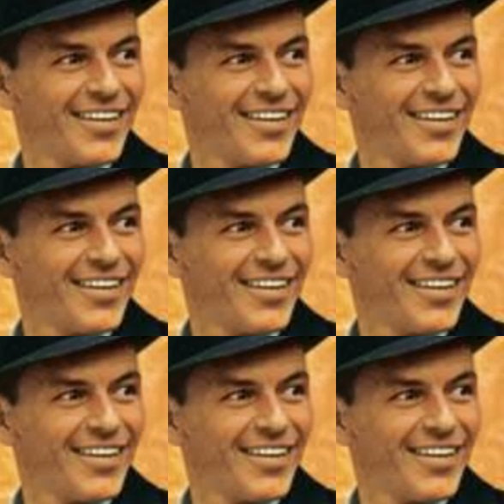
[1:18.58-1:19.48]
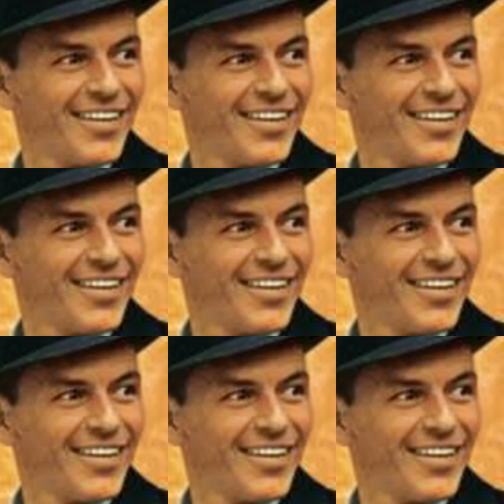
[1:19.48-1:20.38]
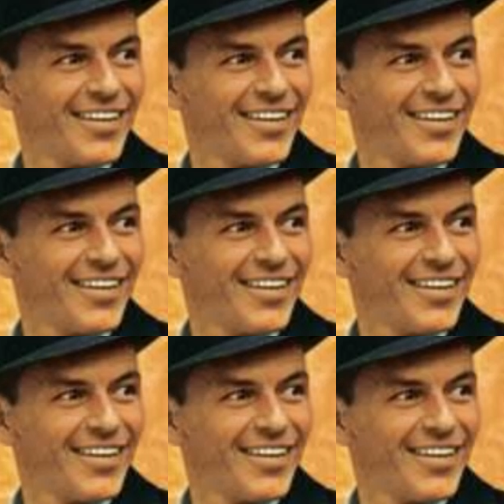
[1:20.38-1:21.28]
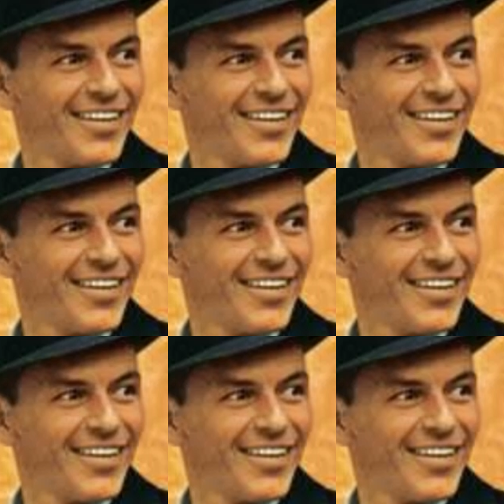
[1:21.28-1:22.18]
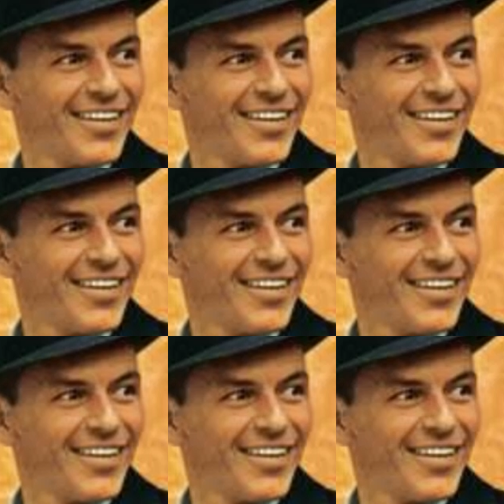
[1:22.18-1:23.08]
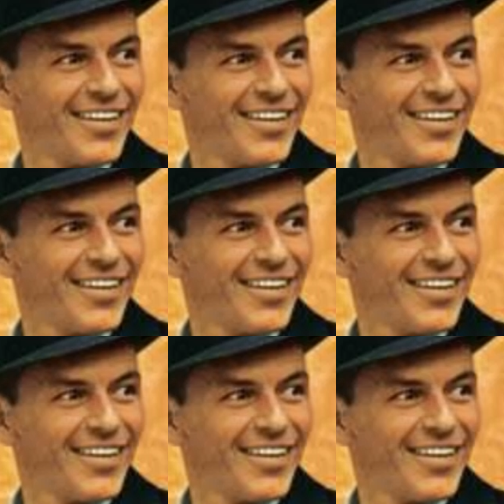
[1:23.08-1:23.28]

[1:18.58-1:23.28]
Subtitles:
This is a still picture; no speech is visible.